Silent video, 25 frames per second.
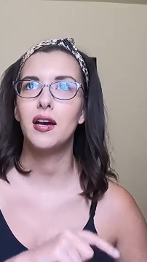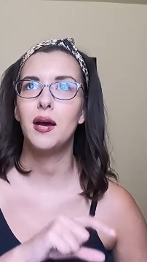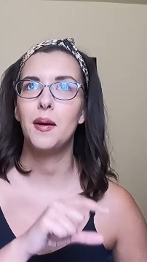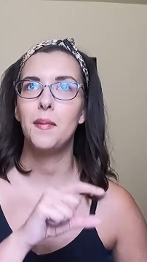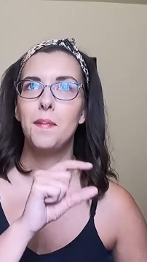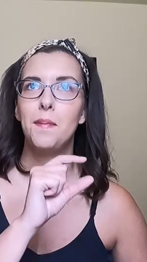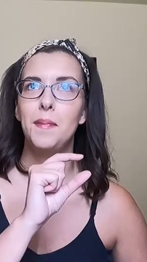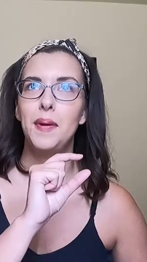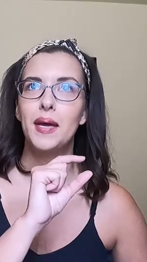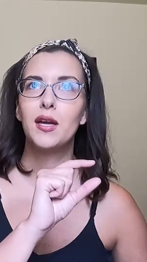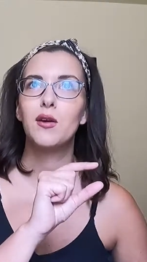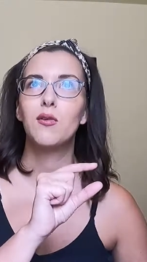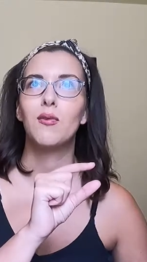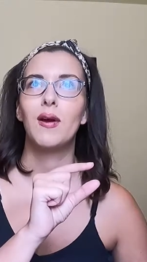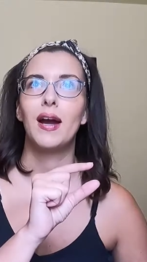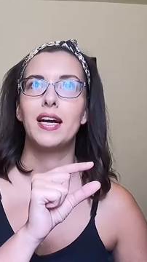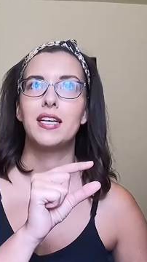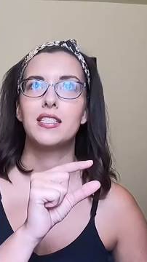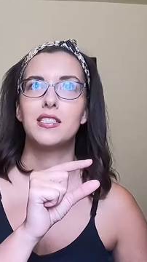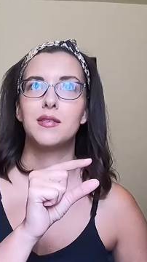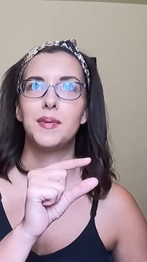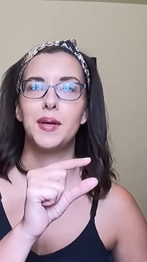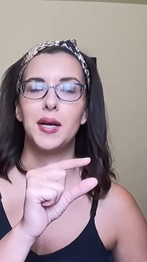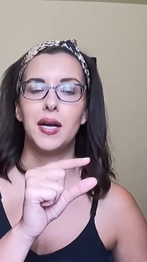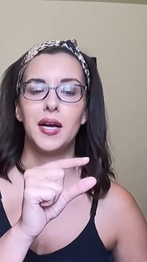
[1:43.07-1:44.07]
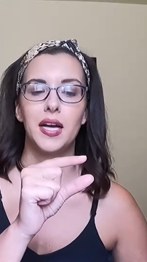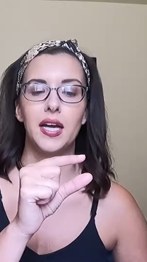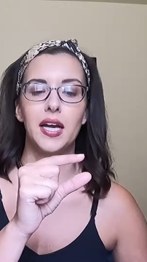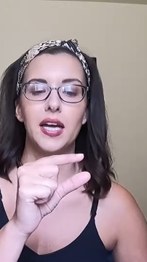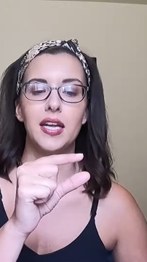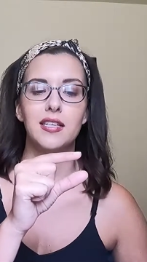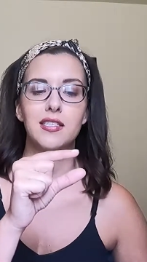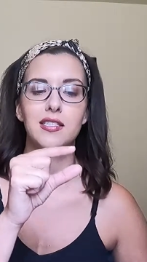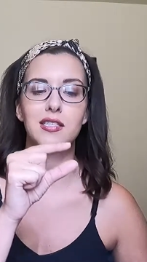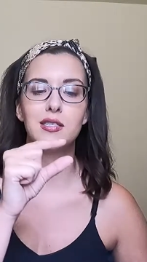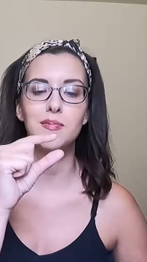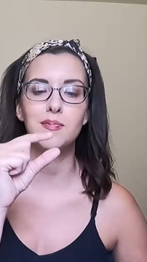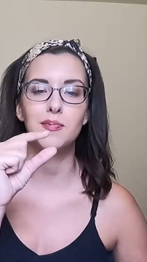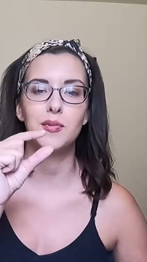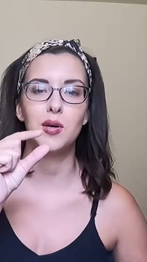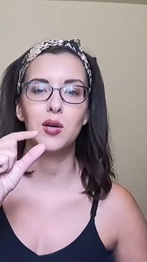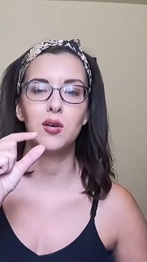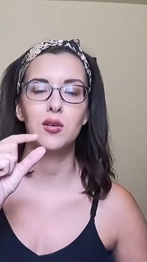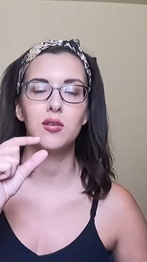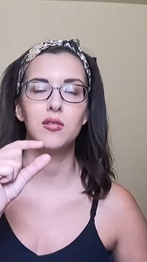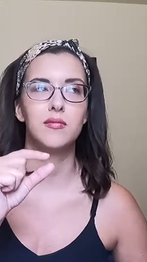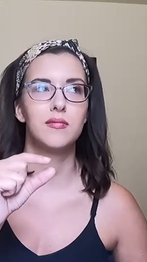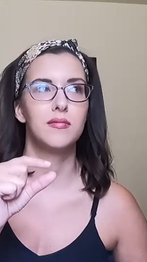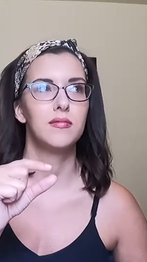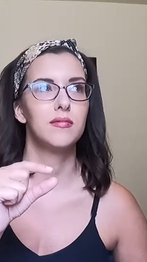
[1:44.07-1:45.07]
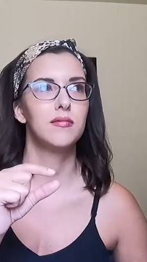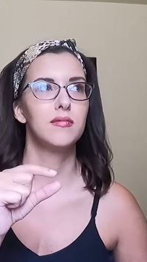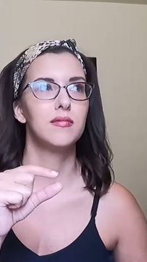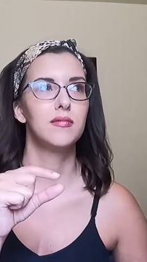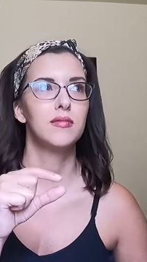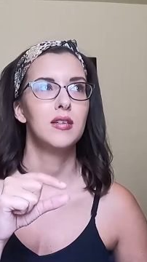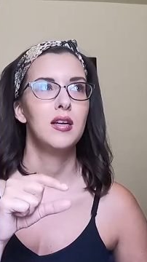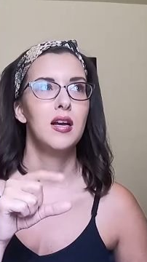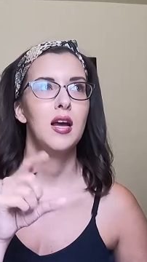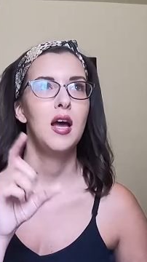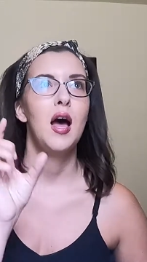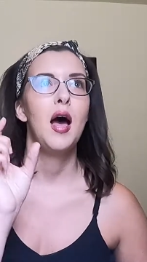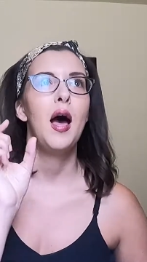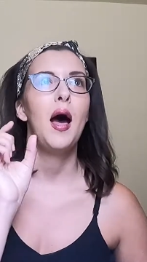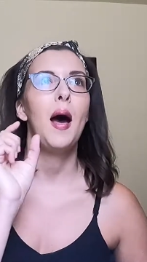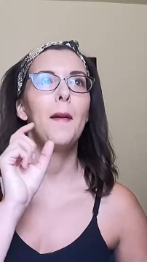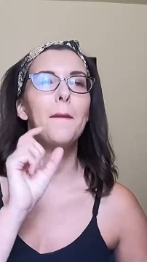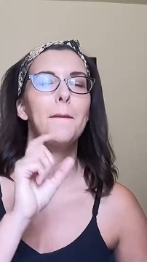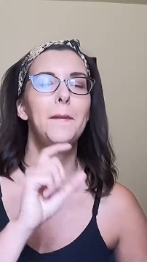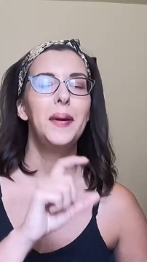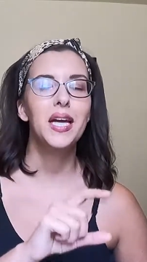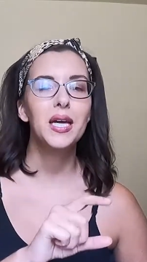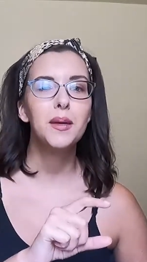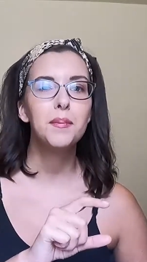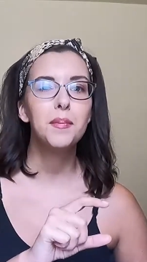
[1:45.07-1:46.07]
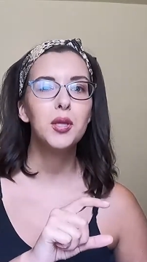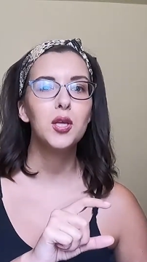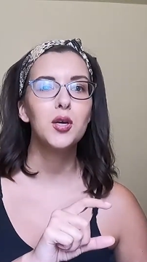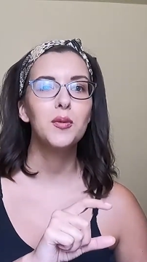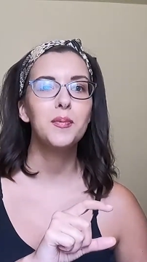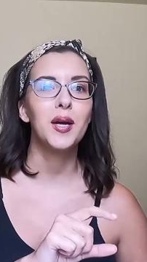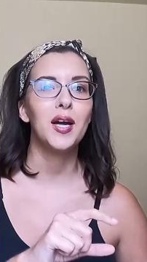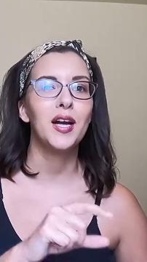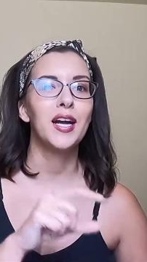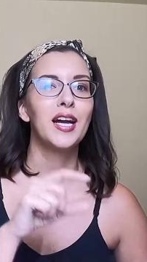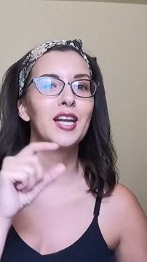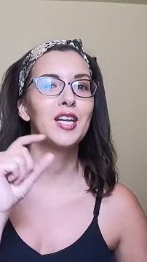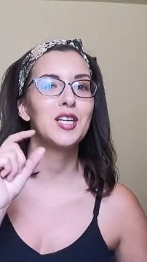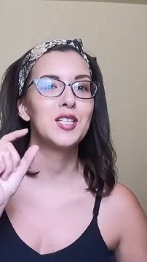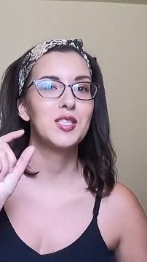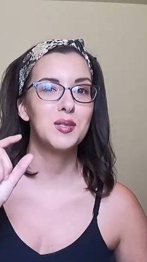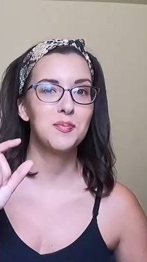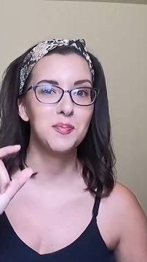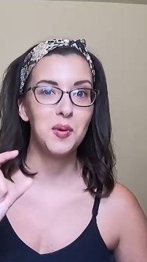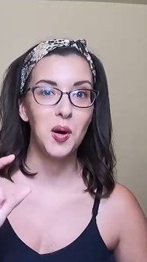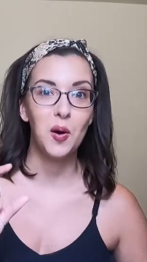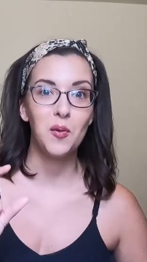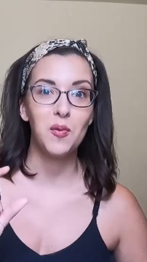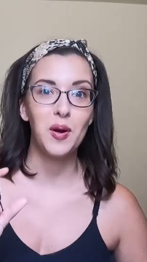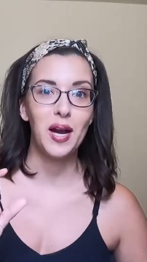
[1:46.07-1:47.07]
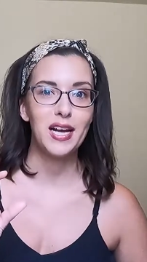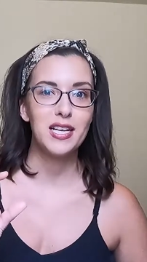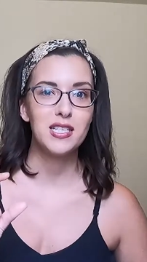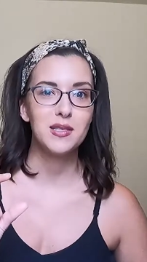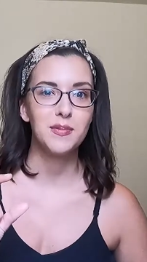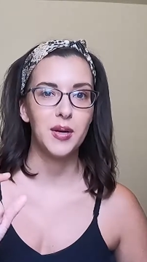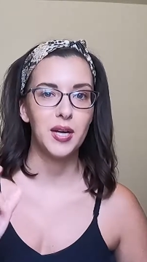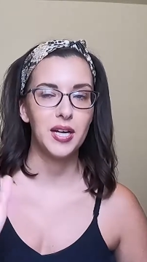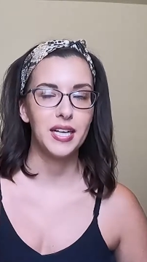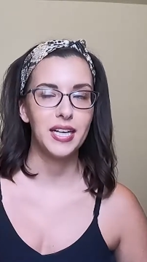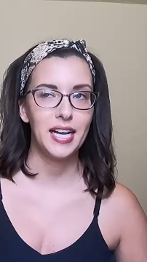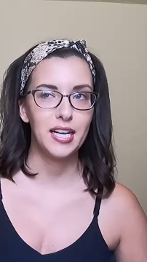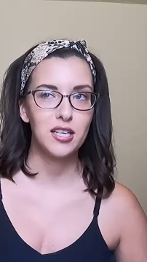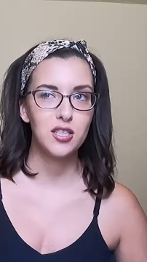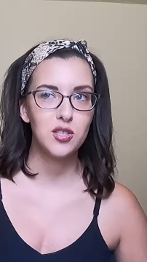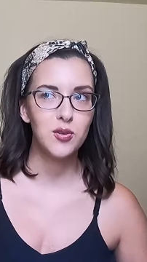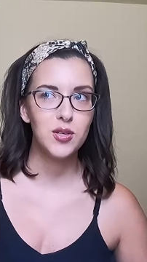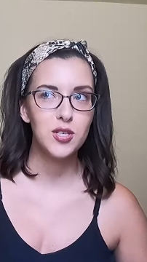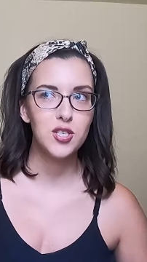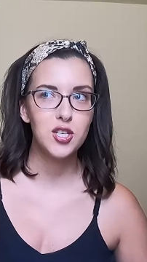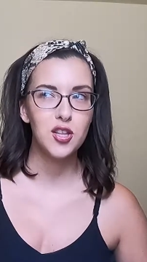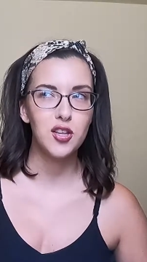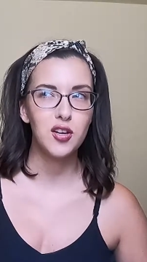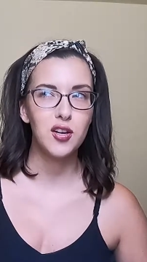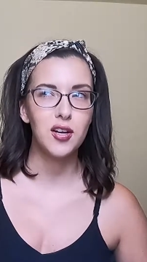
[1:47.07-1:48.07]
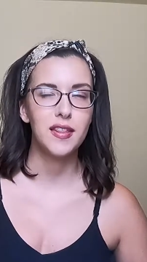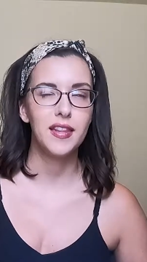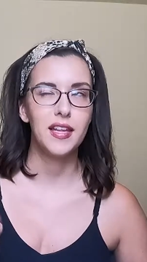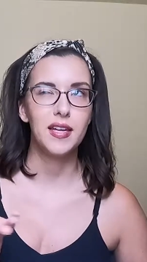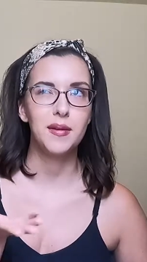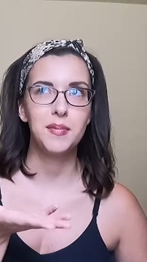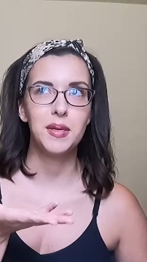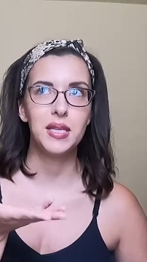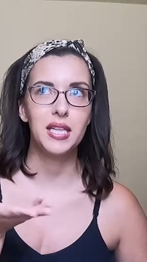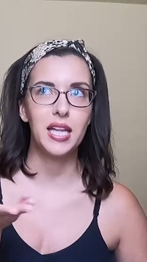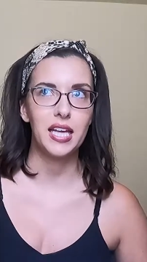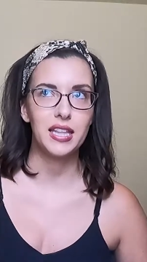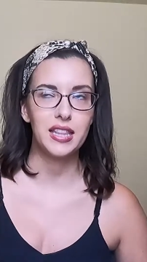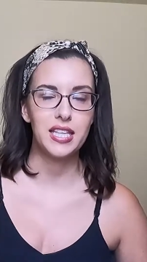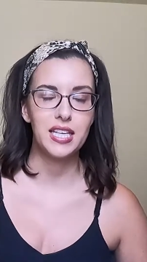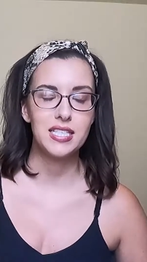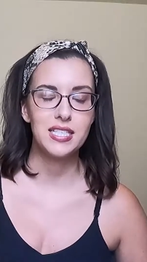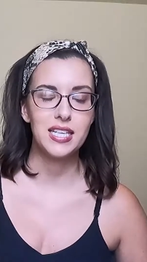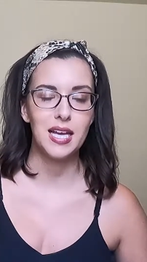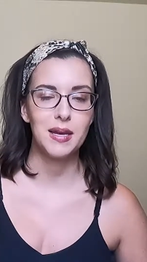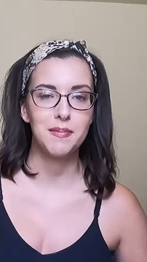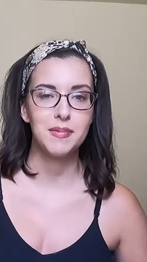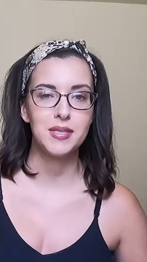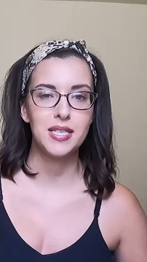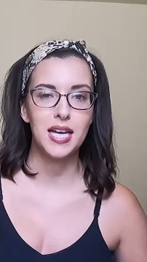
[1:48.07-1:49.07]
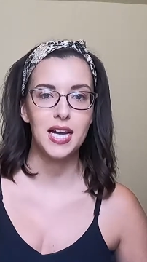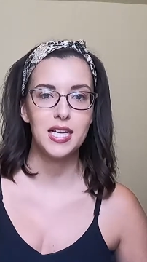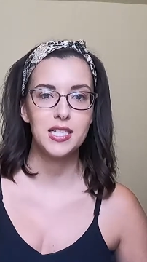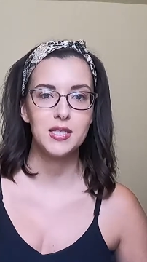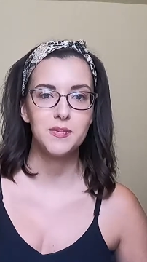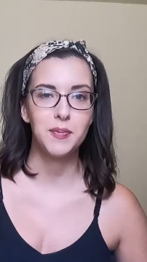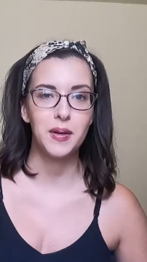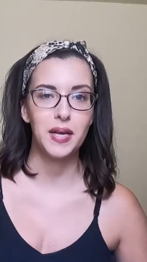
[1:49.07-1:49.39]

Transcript: a big raspberry and a big blueberry and a small raspberry next to each other and they'd be like the same size.